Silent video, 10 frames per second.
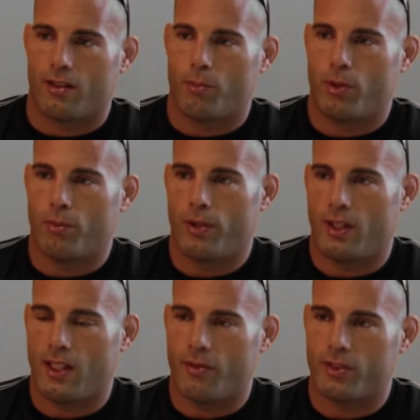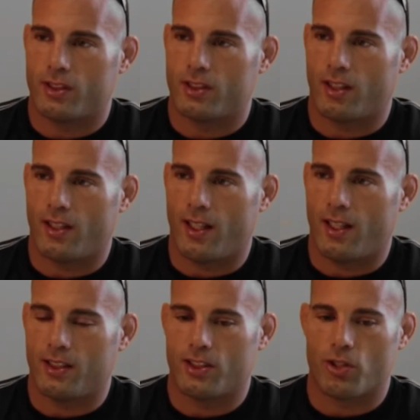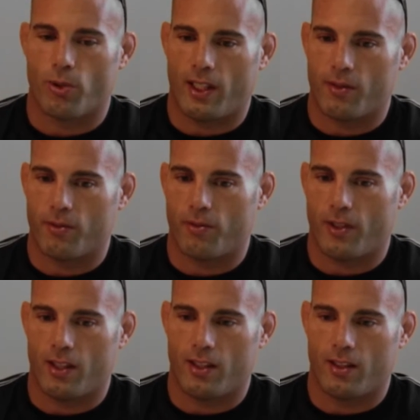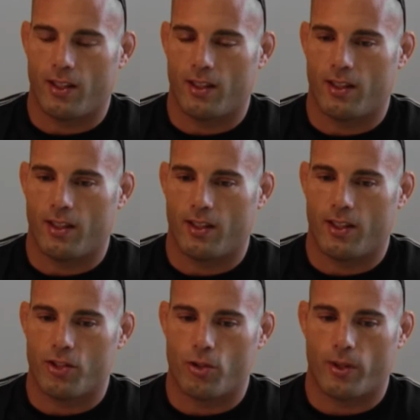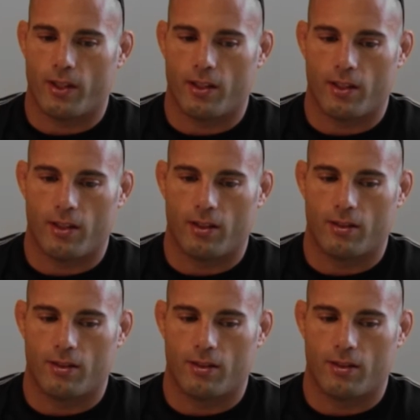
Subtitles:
put any emphasis on that. I just enjoyed having fun and enjoying the